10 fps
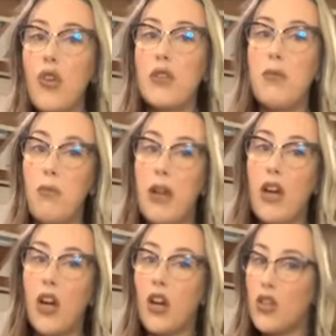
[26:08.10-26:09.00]
those
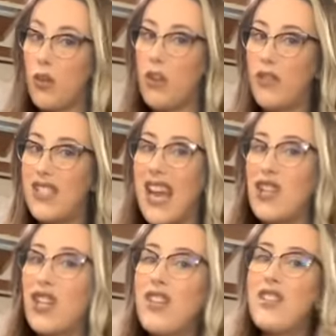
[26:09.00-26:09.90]
bigger sort of
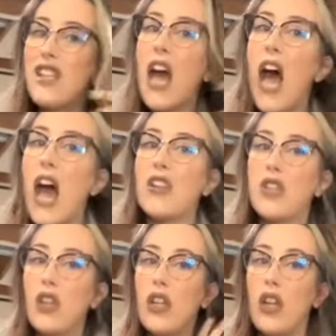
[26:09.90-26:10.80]
sections, I
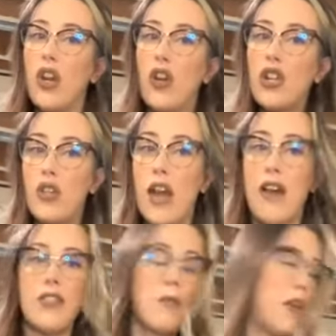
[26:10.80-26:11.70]
certainly encourage you to
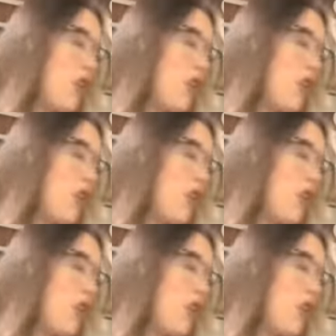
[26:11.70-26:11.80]
have some